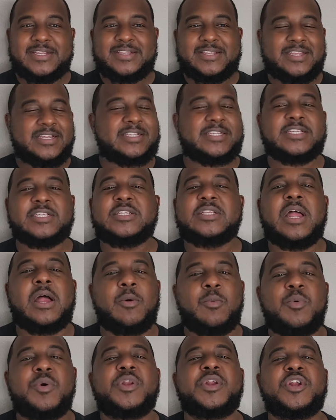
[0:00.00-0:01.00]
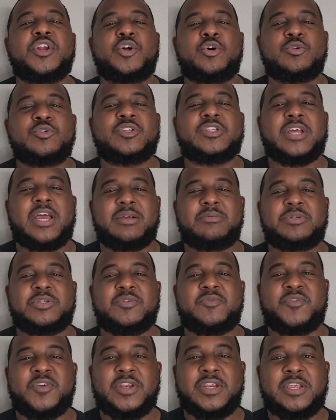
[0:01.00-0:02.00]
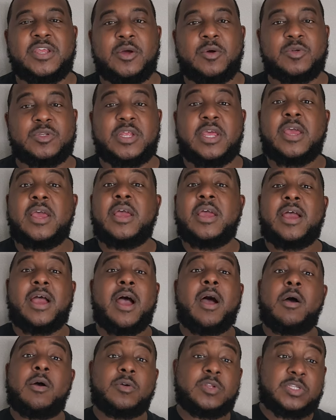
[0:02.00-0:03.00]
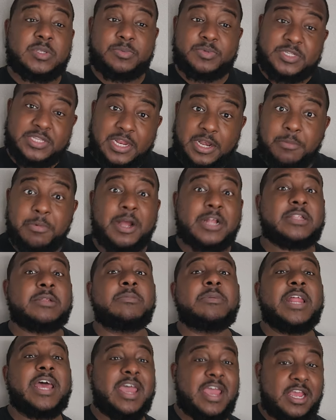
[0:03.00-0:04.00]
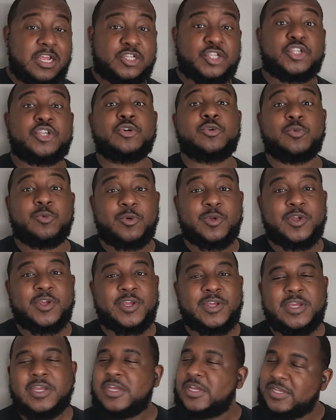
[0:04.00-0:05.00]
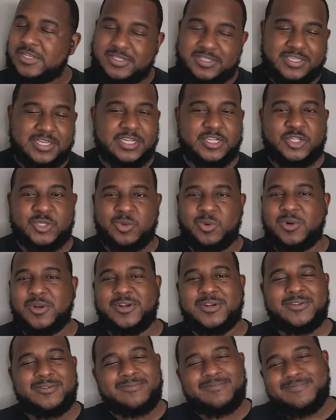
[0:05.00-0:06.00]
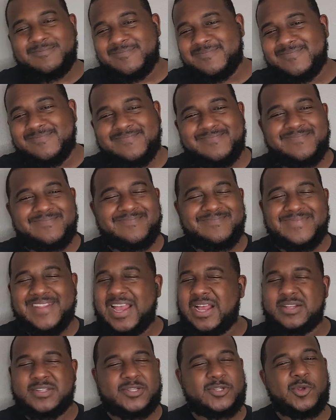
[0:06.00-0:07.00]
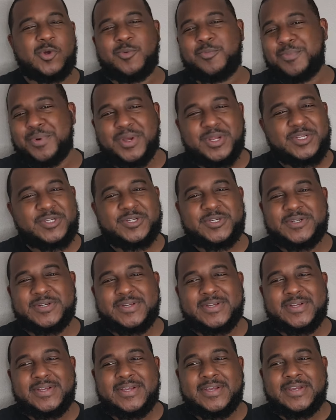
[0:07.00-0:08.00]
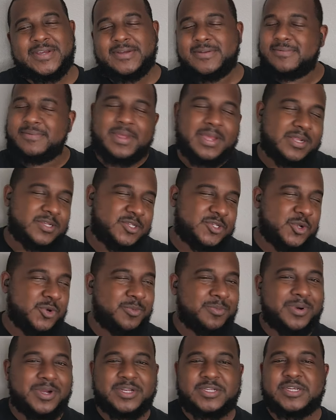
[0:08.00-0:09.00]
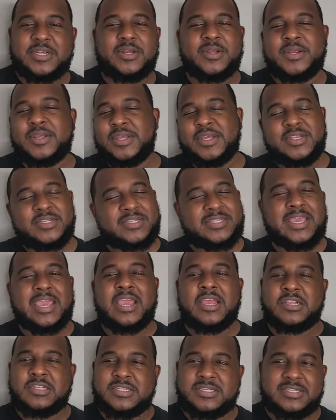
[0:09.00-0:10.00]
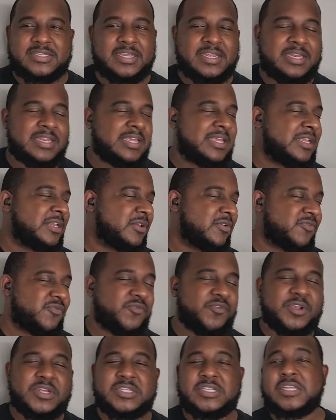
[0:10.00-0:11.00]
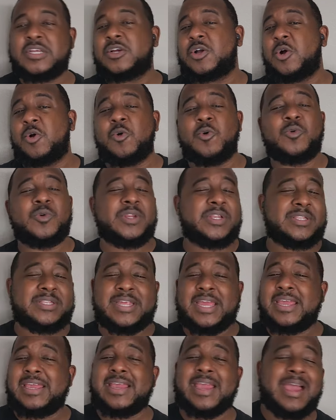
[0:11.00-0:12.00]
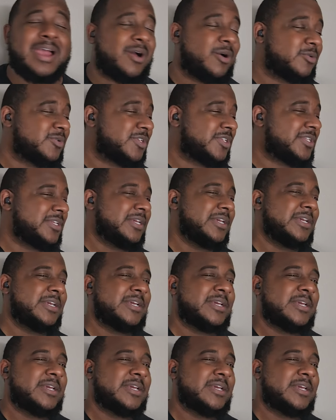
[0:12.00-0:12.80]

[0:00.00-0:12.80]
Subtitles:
This is not one of those types of videos. I was upset about them last two. This one, not so much. Not so much. It's Kansas City in the freezing cold, a day house.